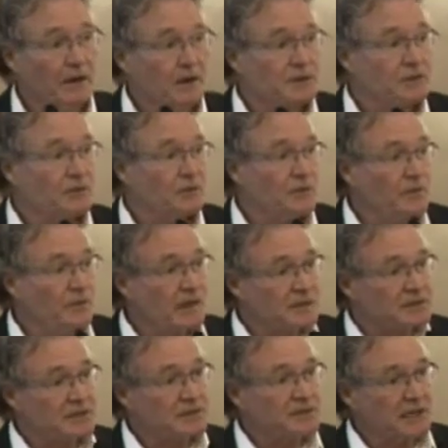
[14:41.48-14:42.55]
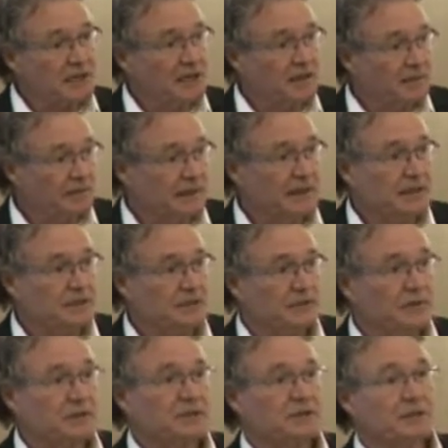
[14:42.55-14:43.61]
So that's the second piece of
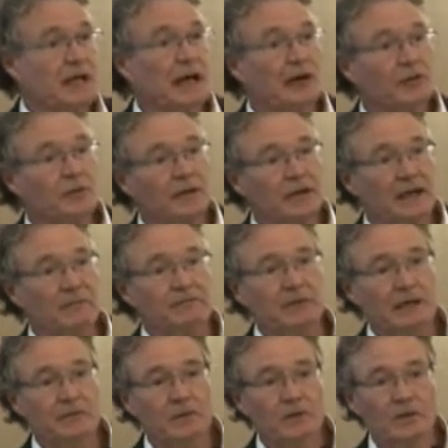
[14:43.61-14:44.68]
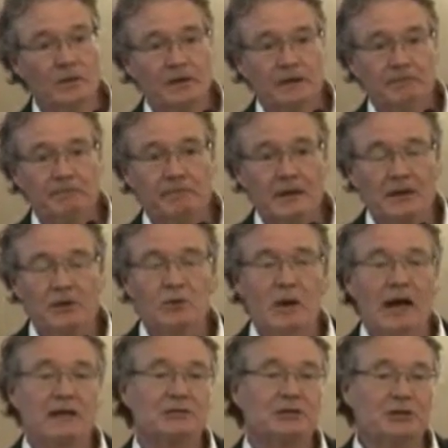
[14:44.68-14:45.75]
this, is how do we get people who
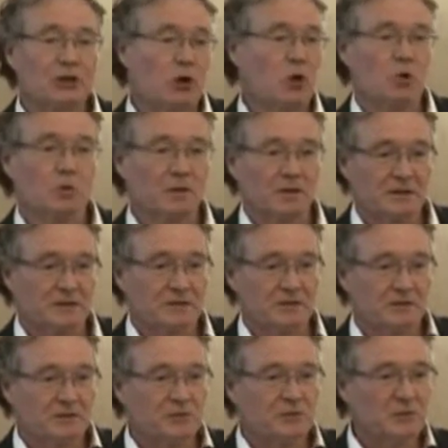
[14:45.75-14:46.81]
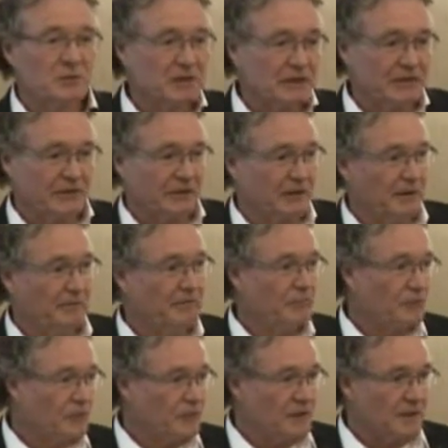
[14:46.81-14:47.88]
actually own this, who live it,
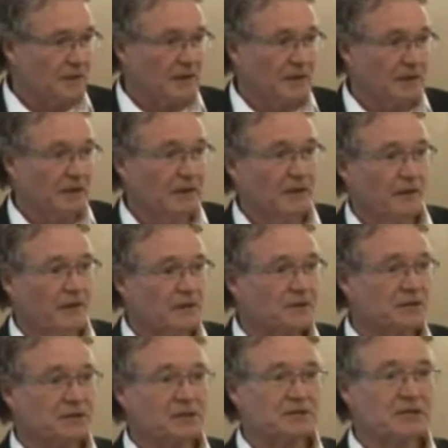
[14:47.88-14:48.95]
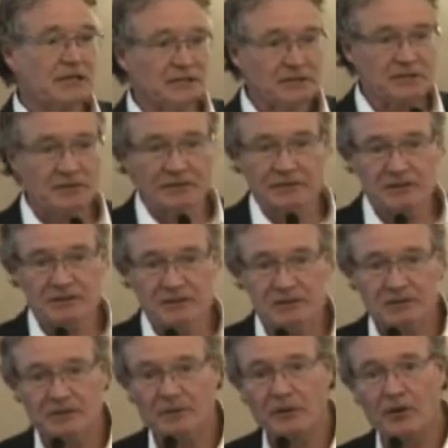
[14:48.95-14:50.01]
breathe it. The successes of the
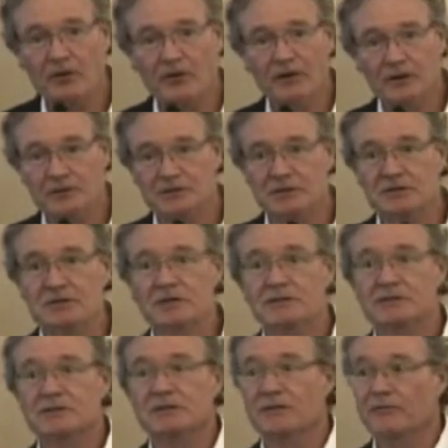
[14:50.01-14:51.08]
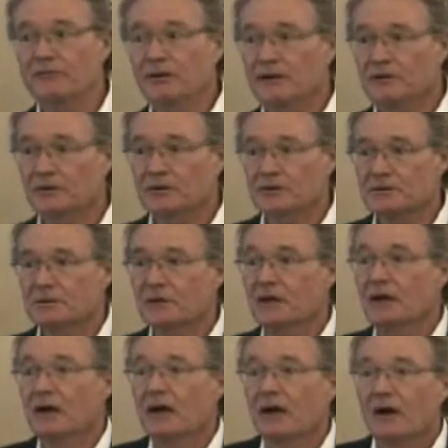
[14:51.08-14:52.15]
system are their successes, the failures
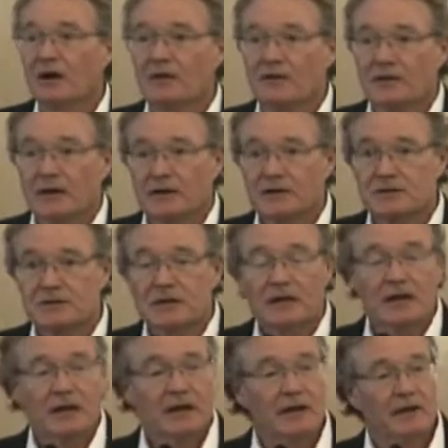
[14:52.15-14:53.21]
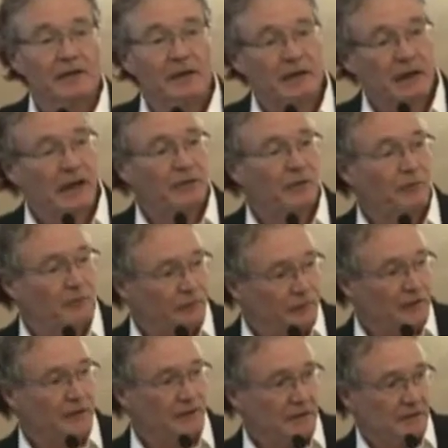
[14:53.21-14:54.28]
are theirs. They have to
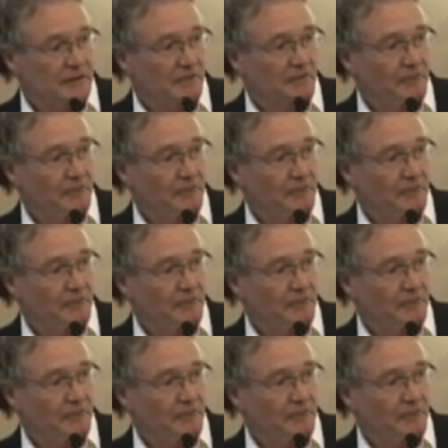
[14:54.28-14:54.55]
feel it.